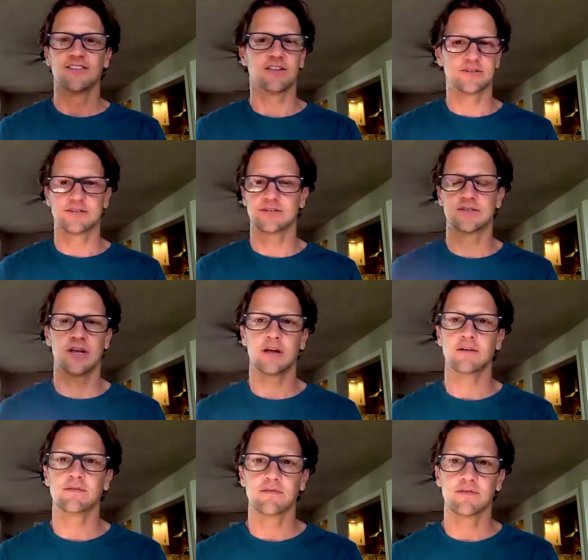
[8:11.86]
let's just
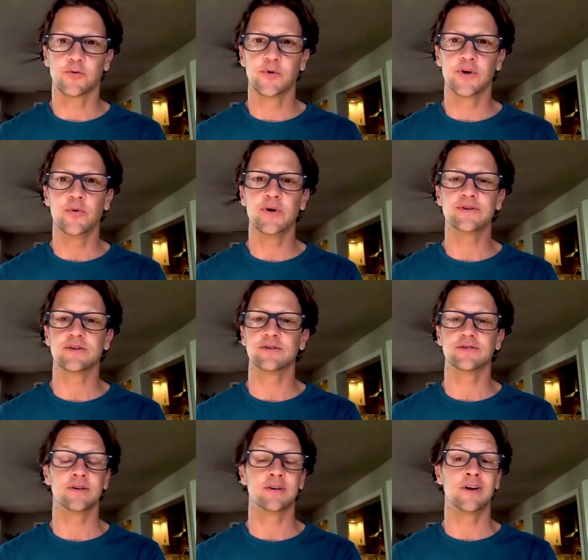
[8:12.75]
say three weeks ago,
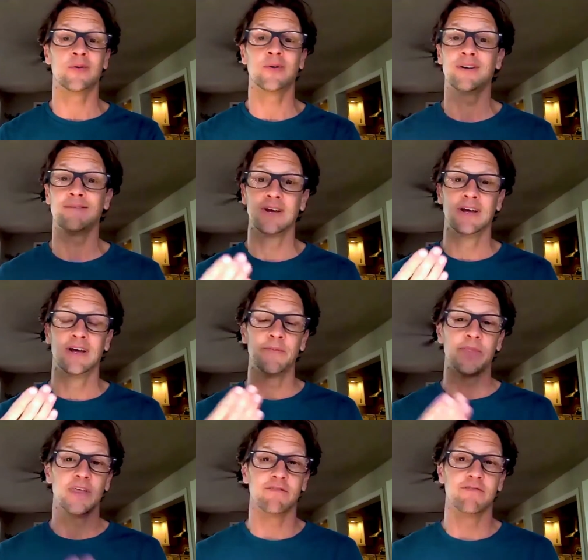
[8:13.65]
you said, you know what?
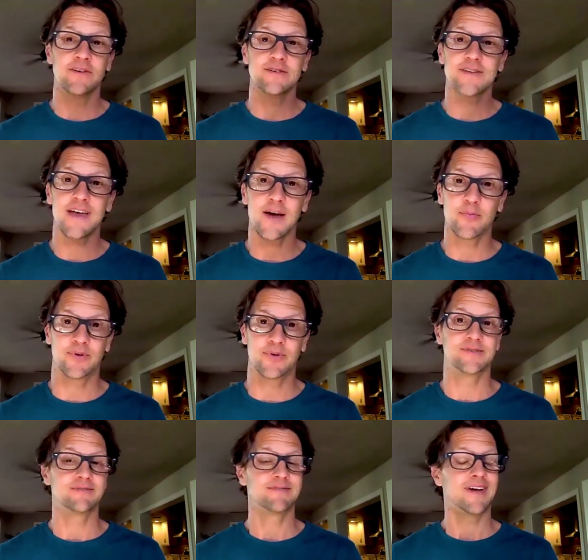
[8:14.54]
If this
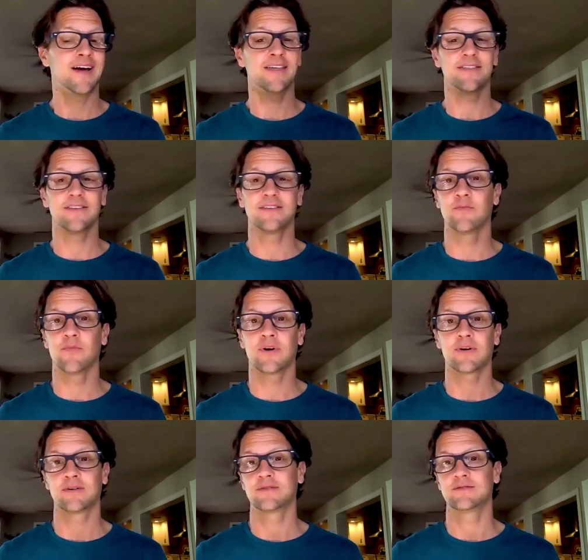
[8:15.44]
happens, I think the
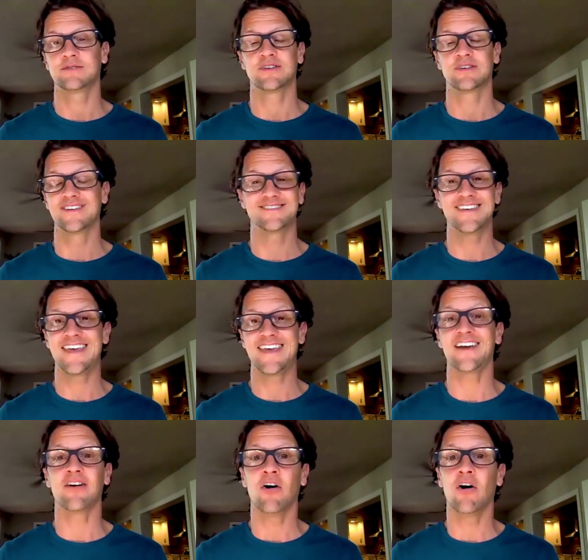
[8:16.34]
market is going to
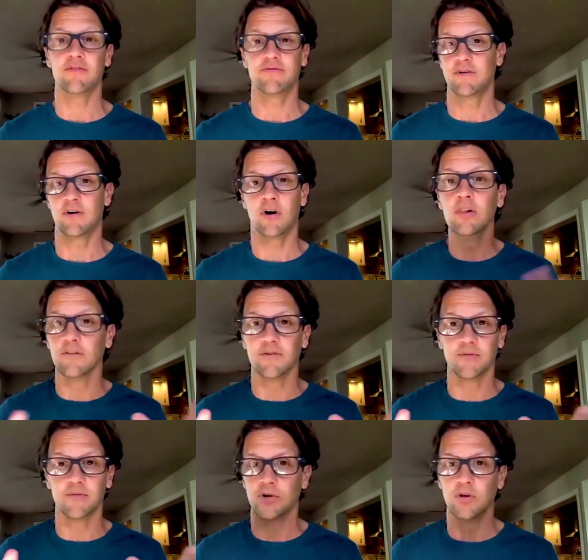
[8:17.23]
take off, all
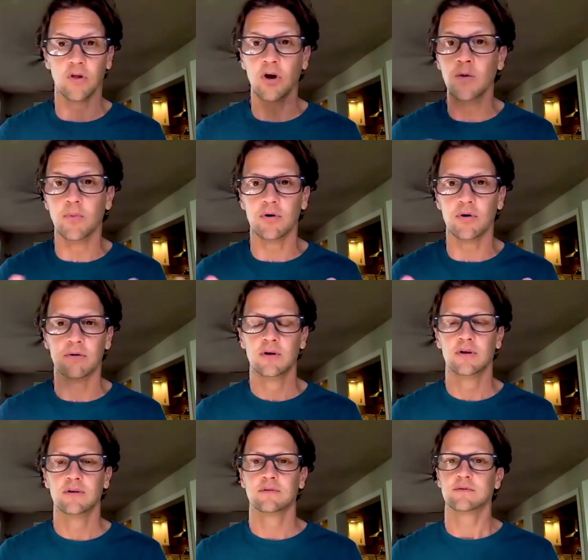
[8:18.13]
of them, global.
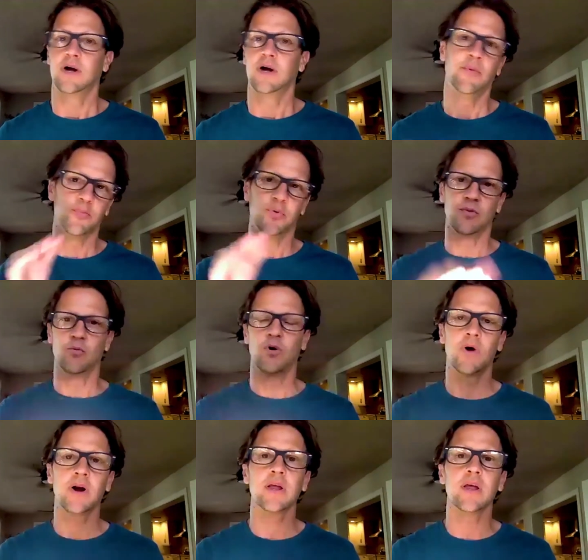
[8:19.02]
I'm going to put
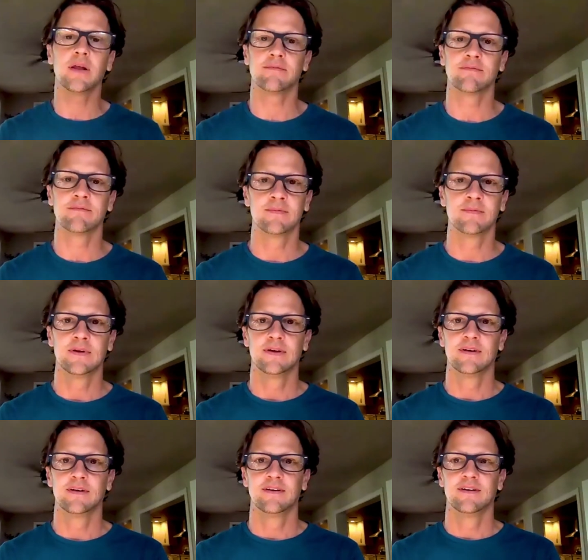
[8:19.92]
more money in.
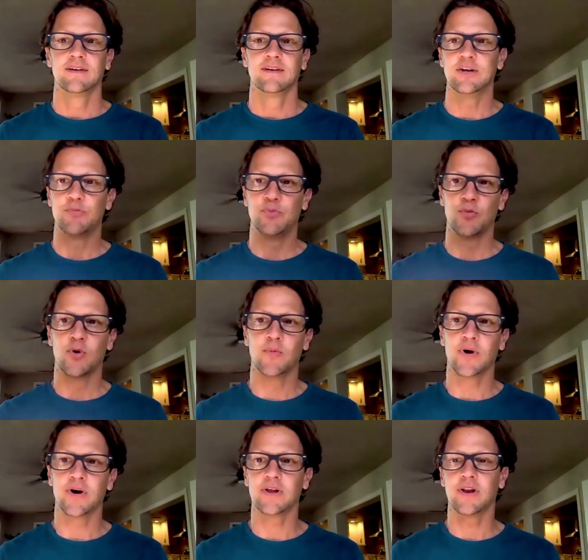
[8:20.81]
And you put
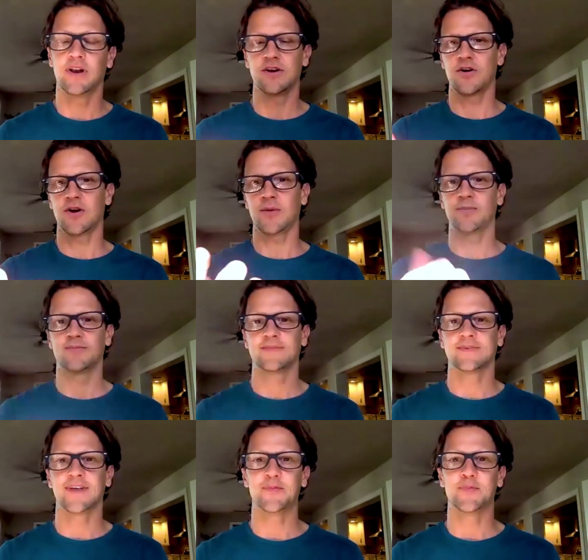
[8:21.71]
more money in and you're
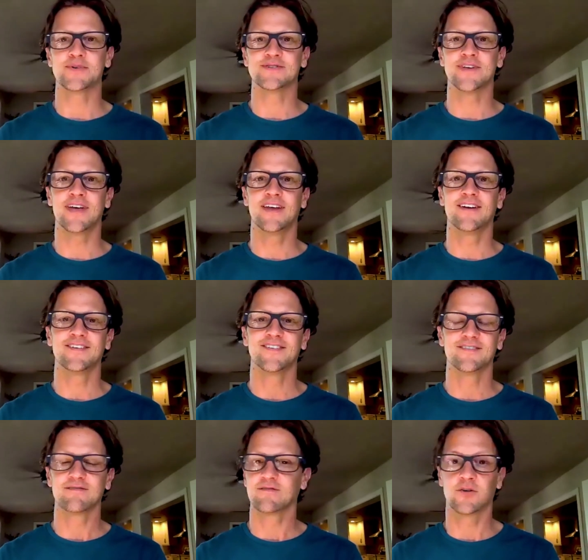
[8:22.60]
up 10%.
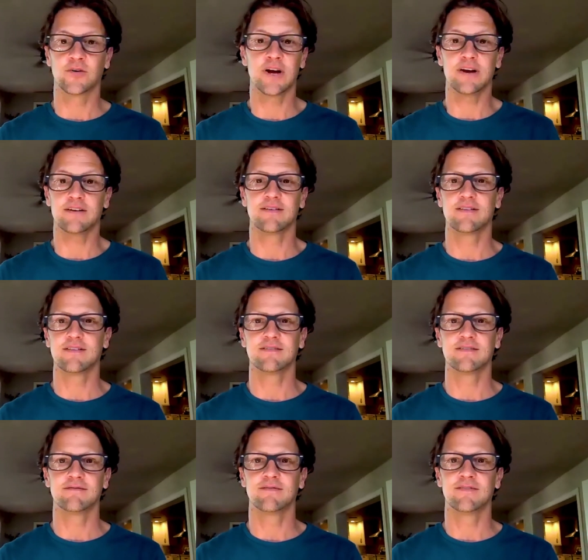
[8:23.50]
Great
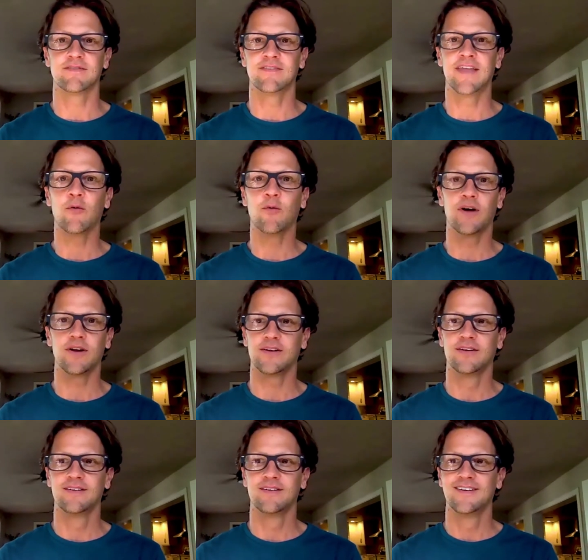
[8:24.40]
now what?